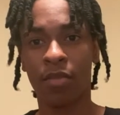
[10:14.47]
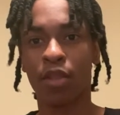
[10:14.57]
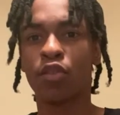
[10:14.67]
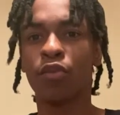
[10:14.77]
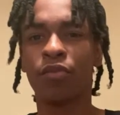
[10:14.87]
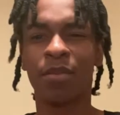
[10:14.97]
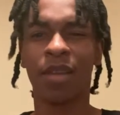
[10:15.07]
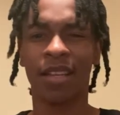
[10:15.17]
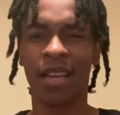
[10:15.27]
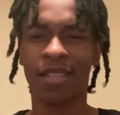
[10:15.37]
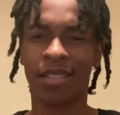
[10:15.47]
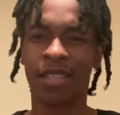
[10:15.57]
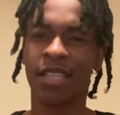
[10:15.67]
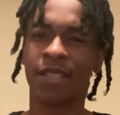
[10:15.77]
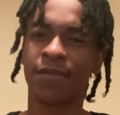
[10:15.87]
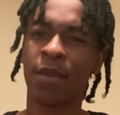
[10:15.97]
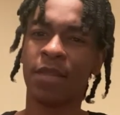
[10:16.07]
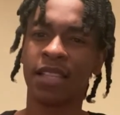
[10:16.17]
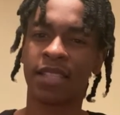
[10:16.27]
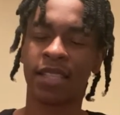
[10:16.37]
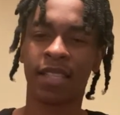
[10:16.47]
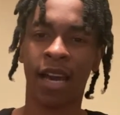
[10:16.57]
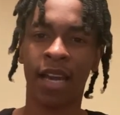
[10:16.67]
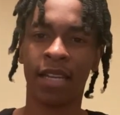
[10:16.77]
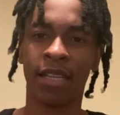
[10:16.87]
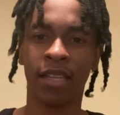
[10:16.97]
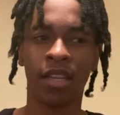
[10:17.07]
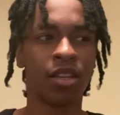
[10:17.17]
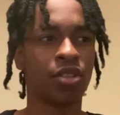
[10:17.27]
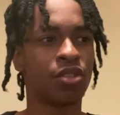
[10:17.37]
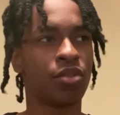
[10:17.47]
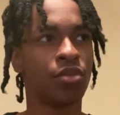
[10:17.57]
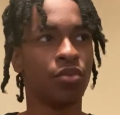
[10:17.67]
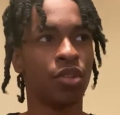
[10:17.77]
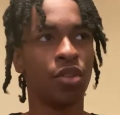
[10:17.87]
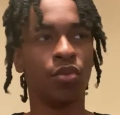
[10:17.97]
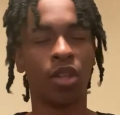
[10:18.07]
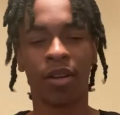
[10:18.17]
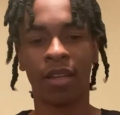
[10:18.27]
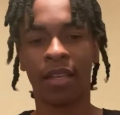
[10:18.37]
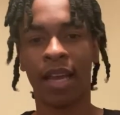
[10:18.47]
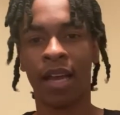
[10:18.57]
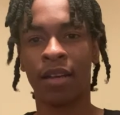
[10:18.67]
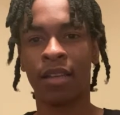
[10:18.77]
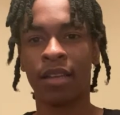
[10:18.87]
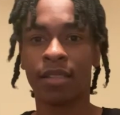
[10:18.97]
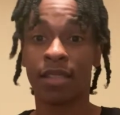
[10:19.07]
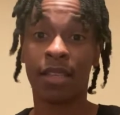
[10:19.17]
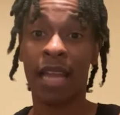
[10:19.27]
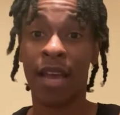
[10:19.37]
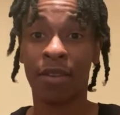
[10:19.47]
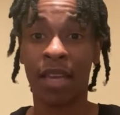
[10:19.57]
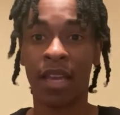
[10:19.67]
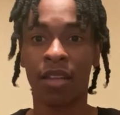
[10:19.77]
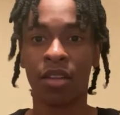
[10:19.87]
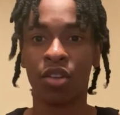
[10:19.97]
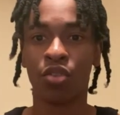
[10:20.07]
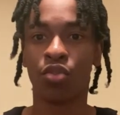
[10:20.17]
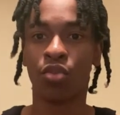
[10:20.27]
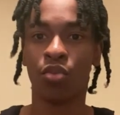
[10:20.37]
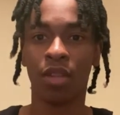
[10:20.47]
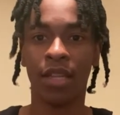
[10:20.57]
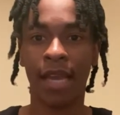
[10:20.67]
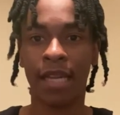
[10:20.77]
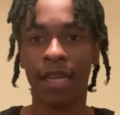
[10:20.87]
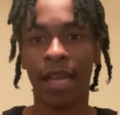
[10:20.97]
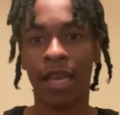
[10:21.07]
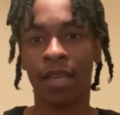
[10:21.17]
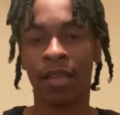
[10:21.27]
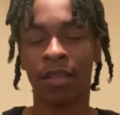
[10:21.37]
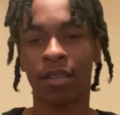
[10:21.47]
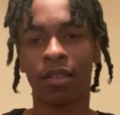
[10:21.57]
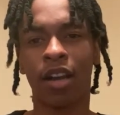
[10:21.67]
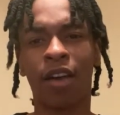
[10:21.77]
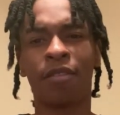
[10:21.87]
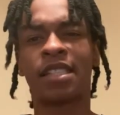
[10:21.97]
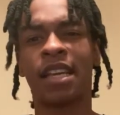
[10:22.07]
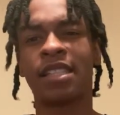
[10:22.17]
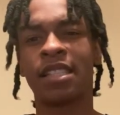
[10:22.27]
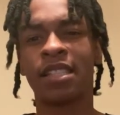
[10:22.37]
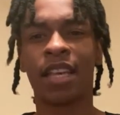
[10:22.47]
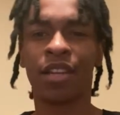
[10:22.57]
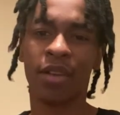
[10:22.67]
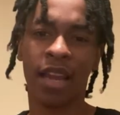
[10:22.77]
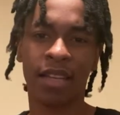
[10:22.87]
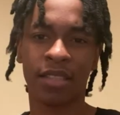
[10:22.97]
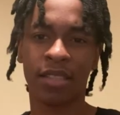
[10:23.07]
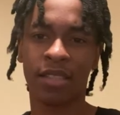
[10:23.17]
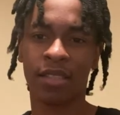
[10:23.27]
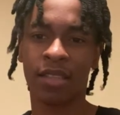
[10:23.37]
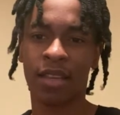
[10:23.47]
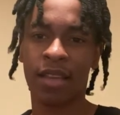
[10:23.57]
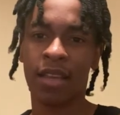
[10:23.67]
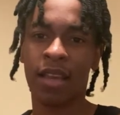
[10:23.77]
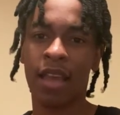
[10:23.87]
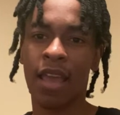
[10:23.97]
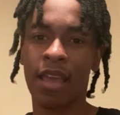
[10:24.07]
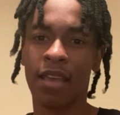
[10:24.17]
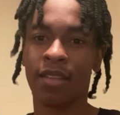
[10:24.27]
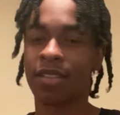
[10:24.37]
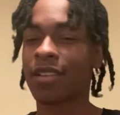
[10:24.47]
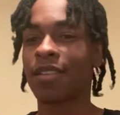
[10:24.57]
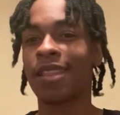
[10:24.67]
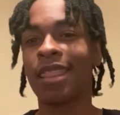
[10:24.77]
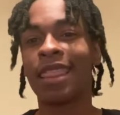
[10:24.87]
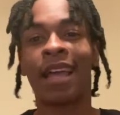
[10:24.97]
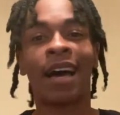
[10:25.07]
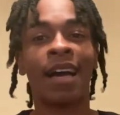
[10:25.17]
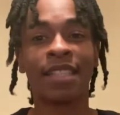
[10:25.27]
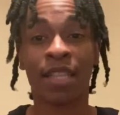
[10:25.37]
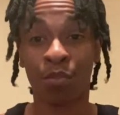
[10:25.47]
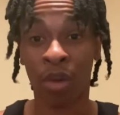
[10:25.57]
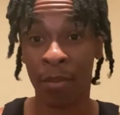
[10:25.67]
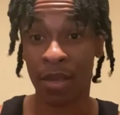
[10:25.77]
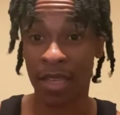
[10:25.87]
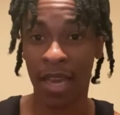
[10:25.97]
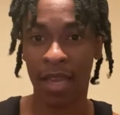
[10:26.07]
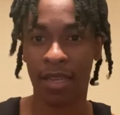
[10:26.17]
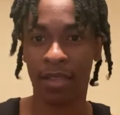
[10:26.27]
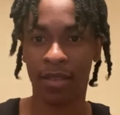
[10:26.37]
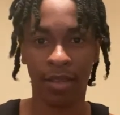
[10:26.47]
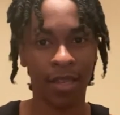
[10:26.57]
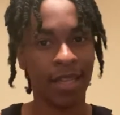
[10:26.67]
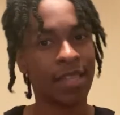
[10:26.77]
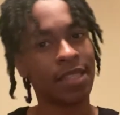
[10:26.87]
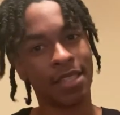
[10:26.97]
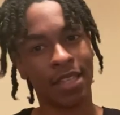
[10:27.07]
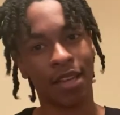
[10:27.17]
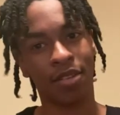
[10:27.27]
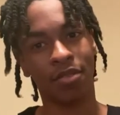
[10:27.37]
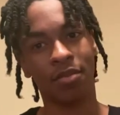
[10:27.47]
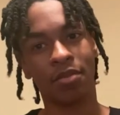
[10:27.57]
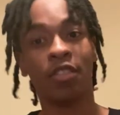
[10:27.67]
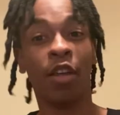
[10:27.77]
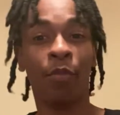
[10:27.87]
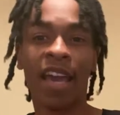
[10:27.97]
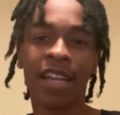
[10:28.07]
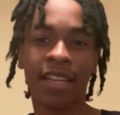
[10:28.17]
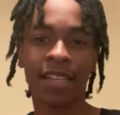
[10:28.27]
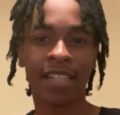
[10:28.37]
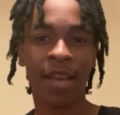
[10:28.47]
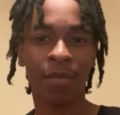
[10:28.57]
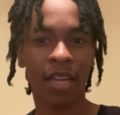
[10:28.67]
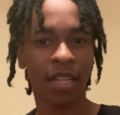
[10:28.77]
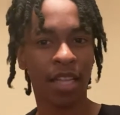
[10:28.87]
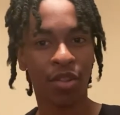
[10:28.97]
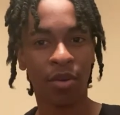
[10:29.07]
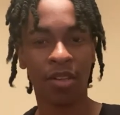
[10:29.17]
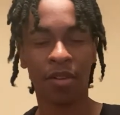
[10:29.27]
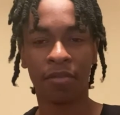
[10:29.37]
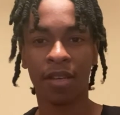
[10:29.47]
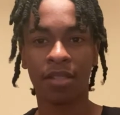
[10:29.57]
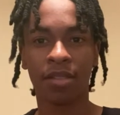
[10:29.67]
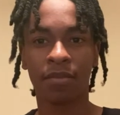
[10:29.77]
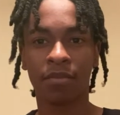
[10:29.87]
to female nature, to this feminist society, to you learning how to navigate through the day-to-day conversations, interactions, and lies and propaganda, the Disney Channel, the beta entertainment that they throw in your face.